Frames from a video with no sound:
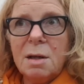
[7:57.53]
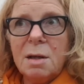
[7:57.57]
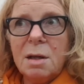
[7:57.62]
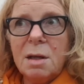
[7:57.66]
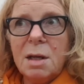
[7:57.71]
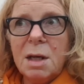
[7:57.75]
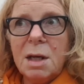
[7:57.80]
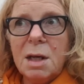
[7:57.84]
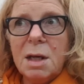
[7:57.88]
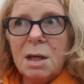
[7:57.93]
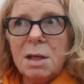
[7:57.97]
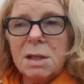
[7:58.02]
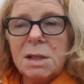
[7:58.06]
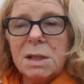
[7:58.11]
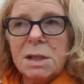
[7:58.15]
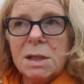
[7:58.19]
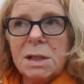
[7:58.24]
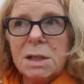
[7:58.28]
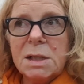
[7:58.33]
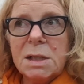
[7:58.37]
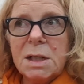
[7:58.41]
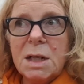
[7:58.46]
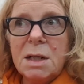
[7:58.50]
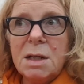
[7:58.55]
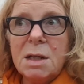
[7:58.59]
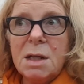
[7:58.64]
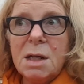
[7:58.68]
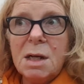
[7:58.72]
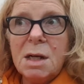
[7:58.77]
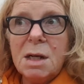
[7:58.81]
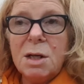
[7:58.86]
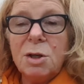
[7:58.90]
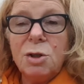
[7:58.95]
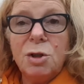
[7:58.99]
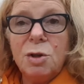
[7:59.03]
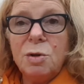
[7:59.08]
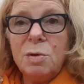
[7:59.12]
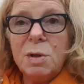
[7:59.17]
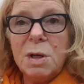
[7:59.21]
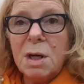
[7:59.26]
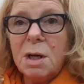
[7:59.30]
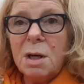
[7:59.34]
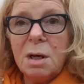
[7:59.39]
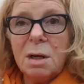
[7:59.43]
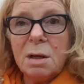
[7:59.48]
the new
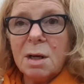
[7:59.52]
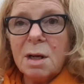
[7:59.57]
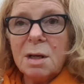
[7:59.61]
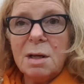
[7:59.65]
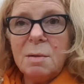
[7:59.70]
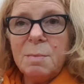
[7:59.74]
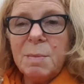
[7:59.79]
year. Can you